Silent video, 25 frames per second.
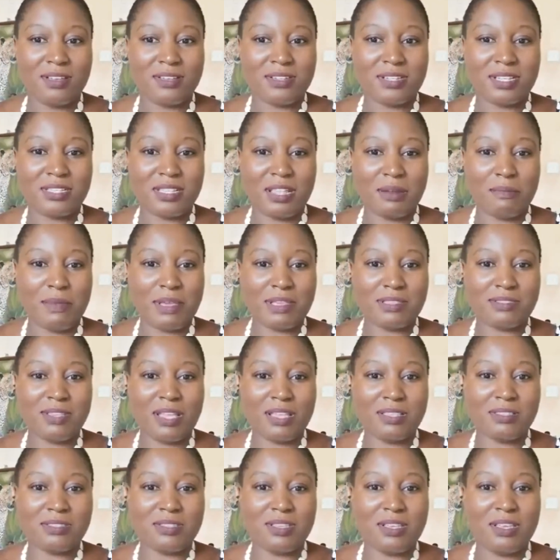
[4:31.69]
Does that make
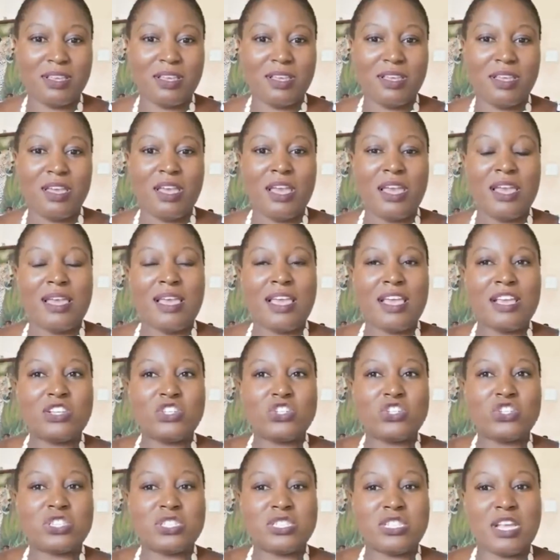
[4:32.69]
sense?
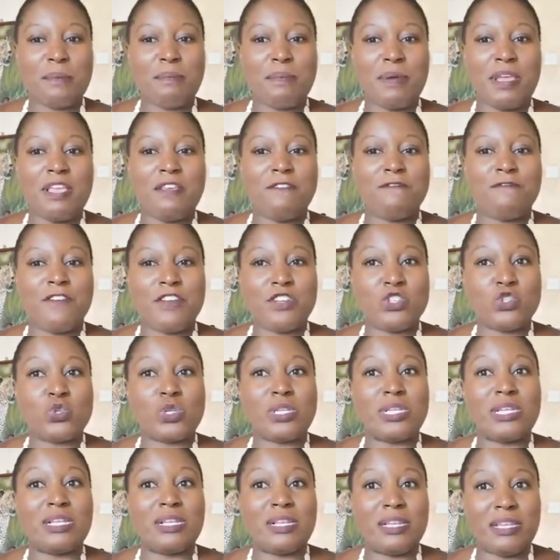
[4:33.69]
Each step
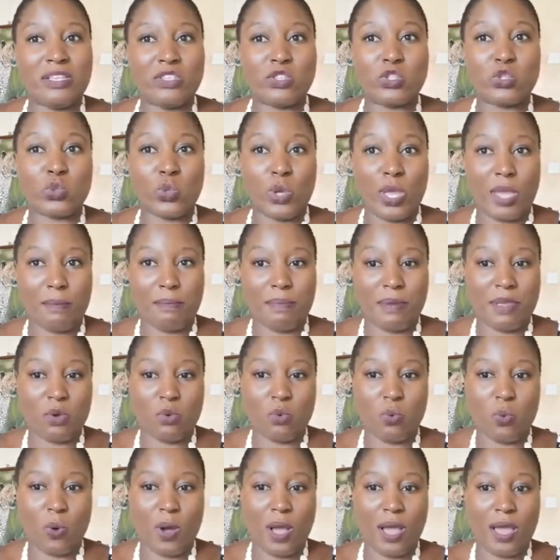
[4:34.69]
eventually leads to a
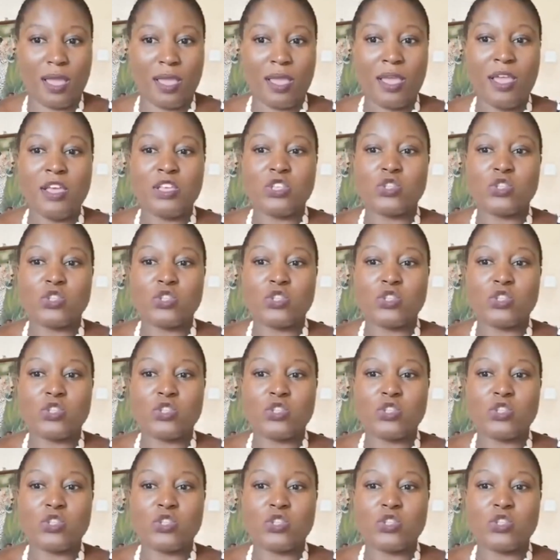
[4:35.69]
big why.